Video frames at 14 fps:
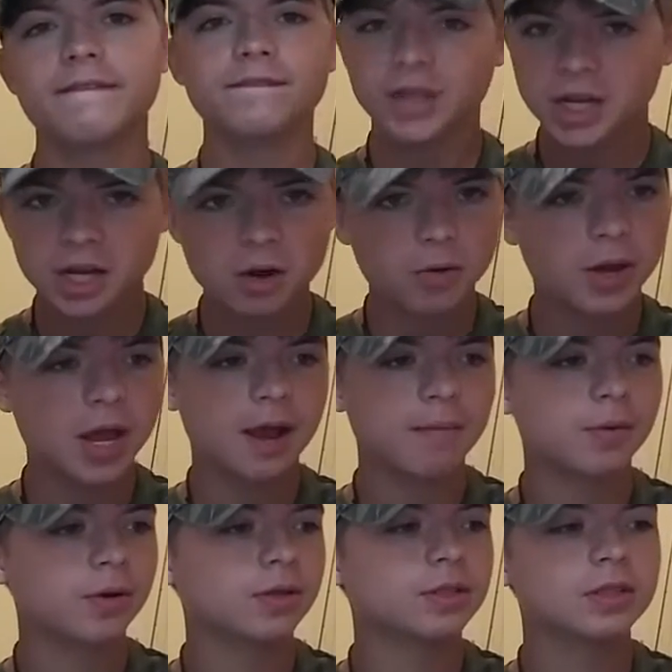video
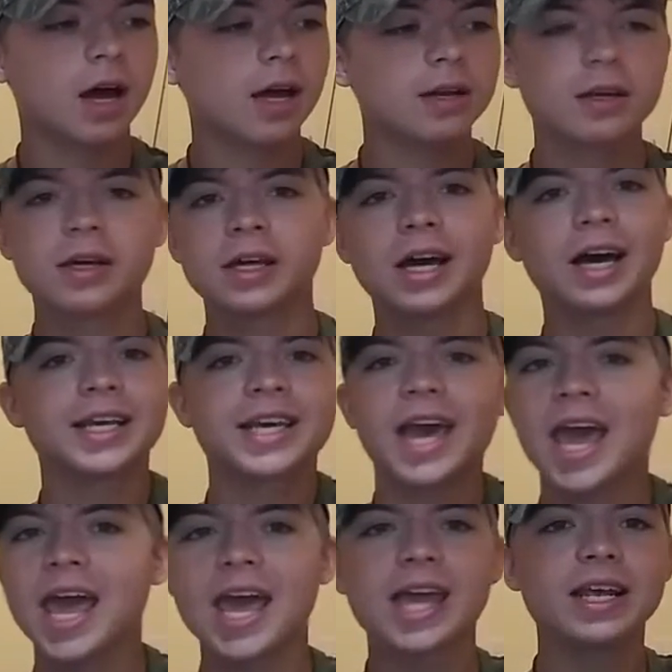camera, it's not a
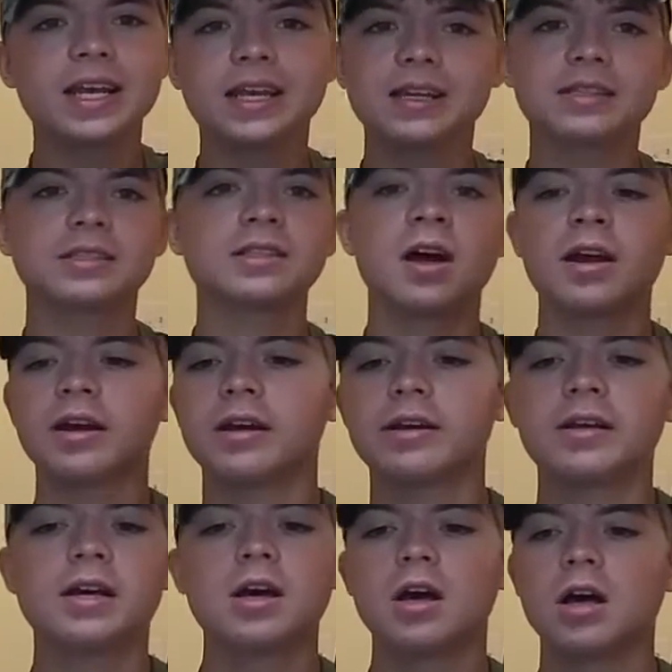Canon, it's not a
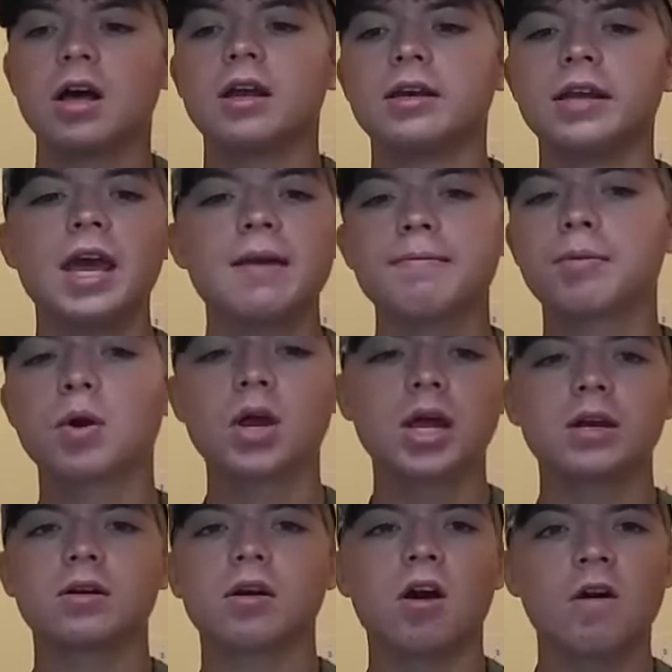name
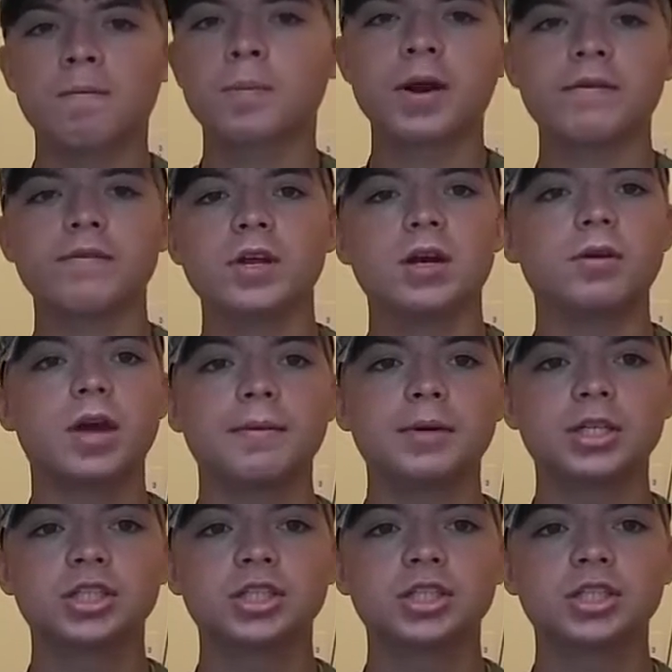brand or off-brand video camera.